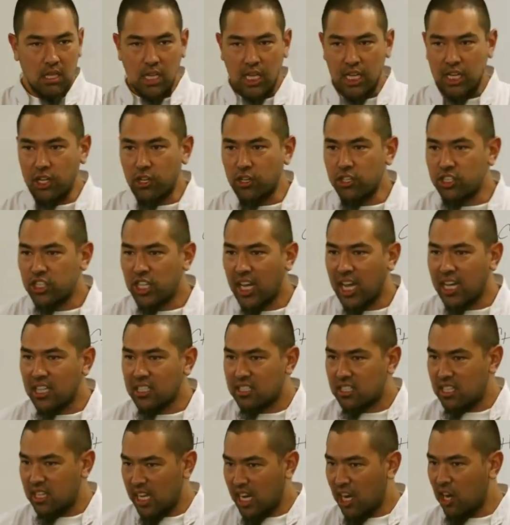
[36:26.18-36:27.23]
In your
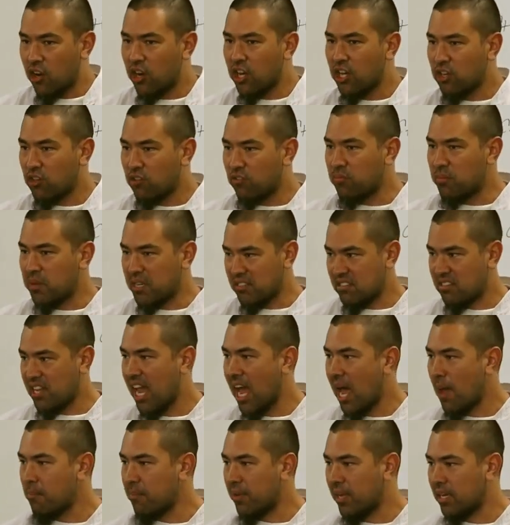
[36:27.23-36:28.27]
chest, the area you've been
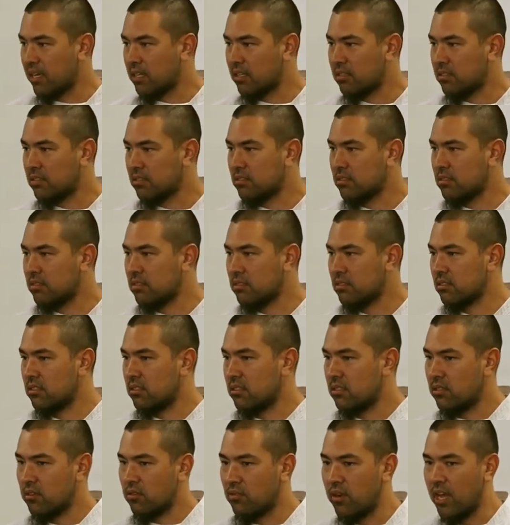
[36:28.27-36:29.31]
tapping,
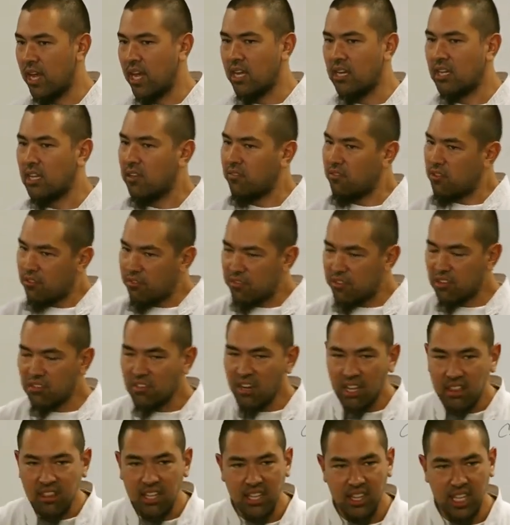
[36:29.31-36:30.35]
right? If you feel
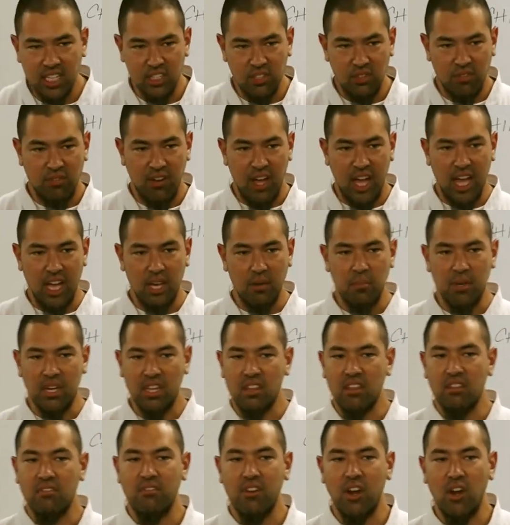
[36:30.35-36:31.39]
nothing, that's fine, but
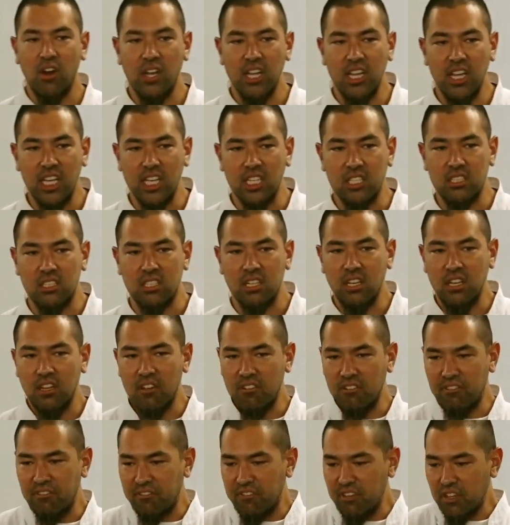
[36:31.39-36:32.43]
at the very least,
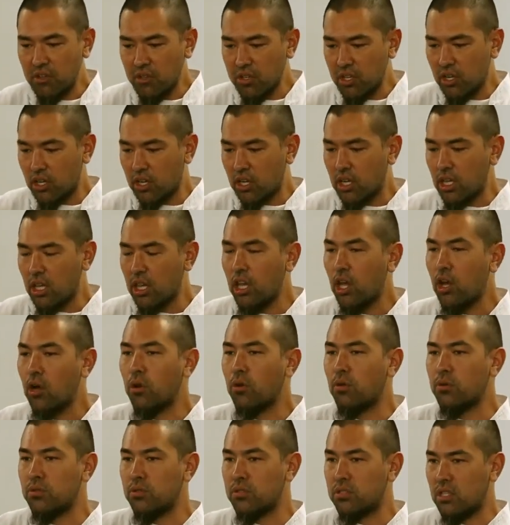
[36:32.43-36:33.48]
feel your
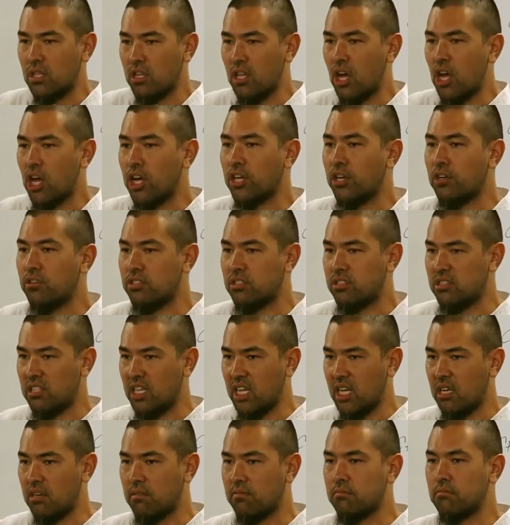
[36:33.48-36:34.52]
clothes along your
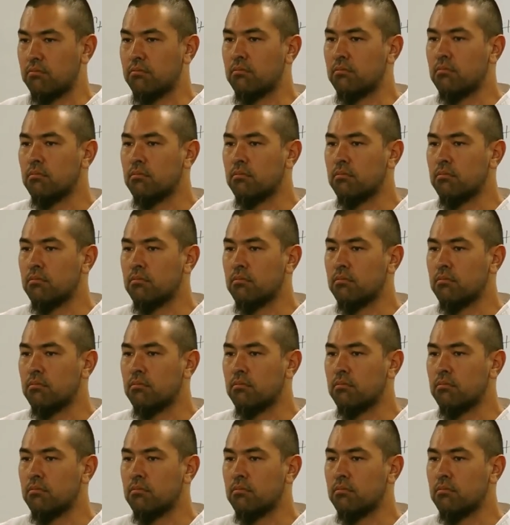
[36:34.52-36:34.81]
skin.